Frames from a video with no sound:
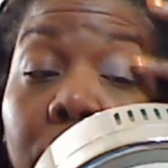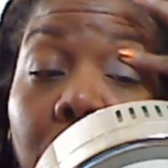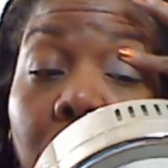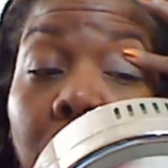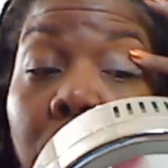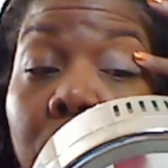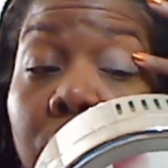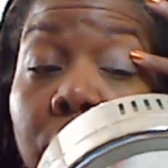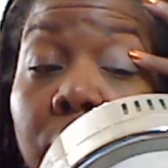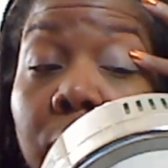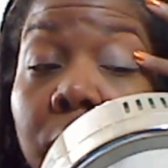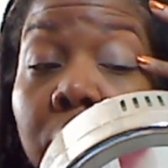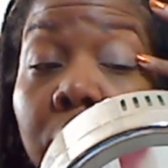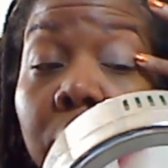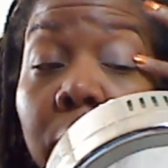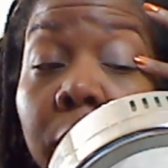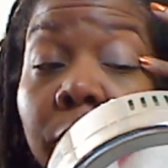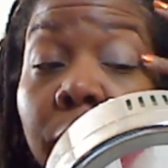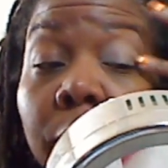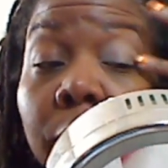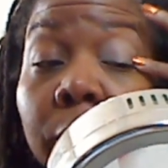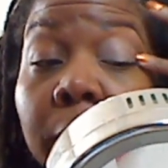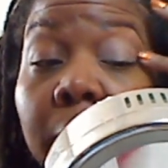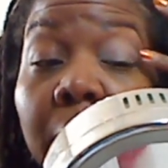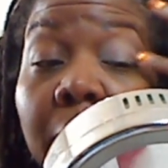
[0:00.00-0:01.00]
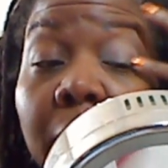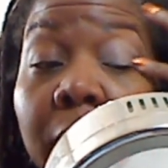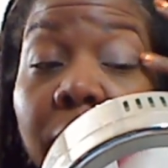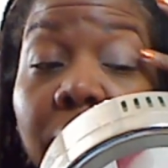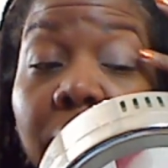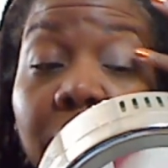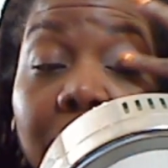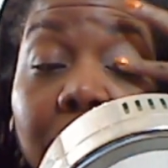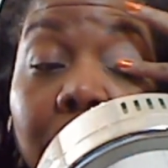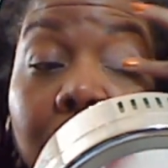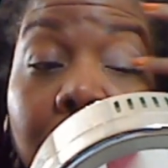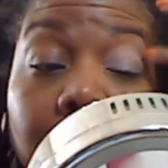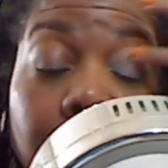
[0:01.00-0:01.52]
Also, if you have
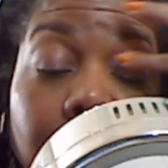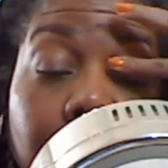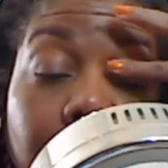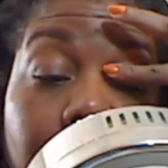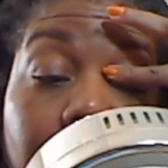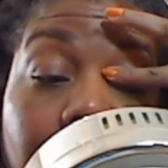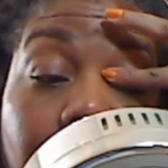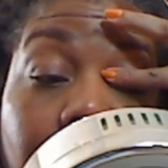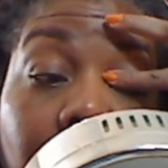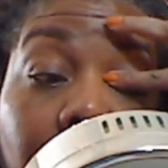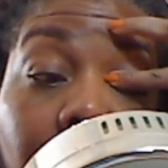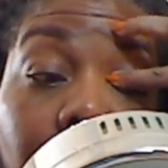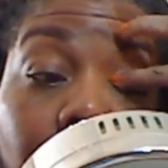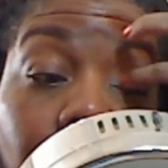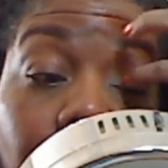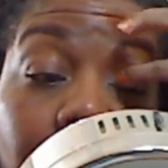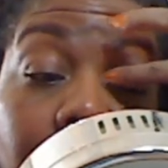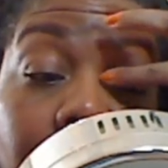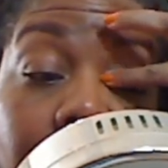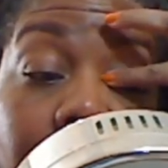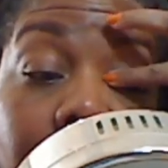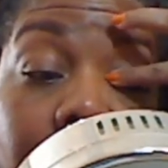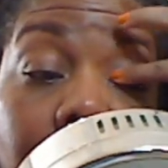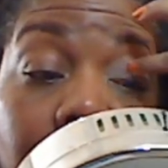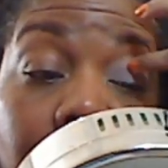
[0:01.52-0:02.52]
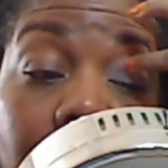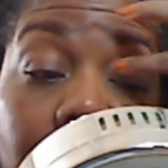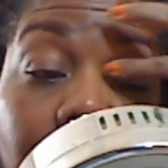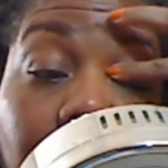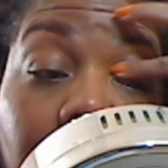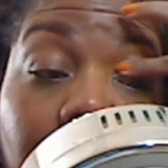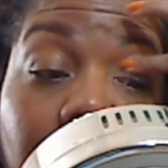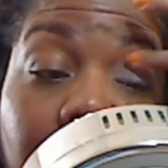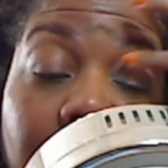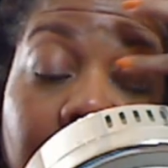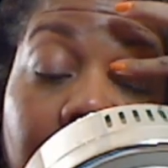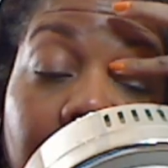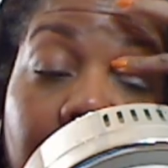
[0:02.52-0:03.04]
any discoloration on the
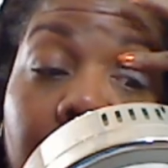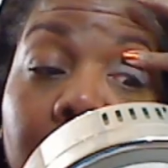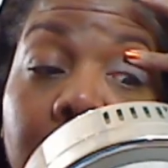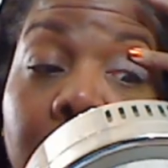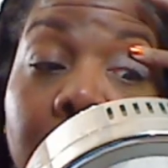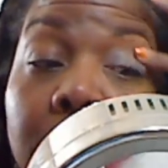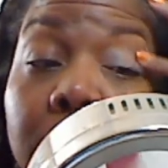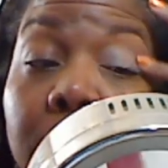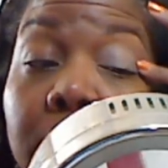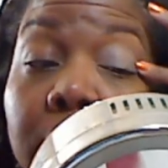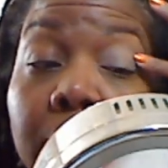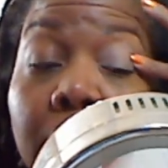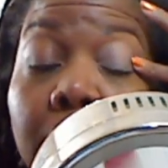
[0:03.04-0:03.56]
lids,